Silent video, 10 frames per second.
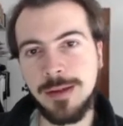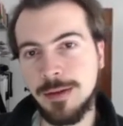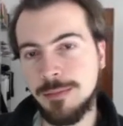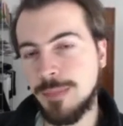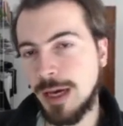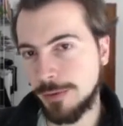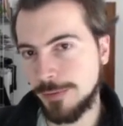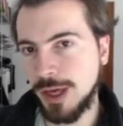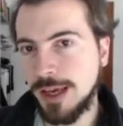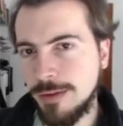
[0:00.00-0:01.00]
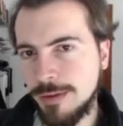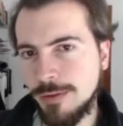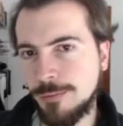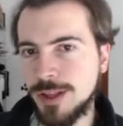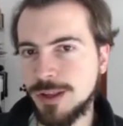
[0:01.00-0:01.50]
Markov chains,
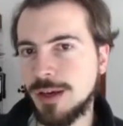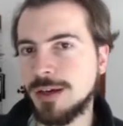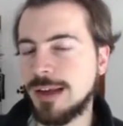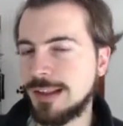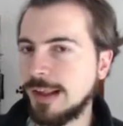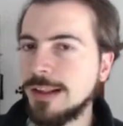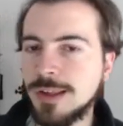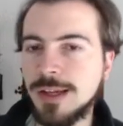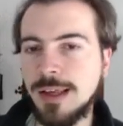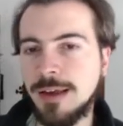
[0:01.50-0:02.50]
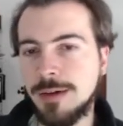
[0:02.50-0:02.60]
which are essentially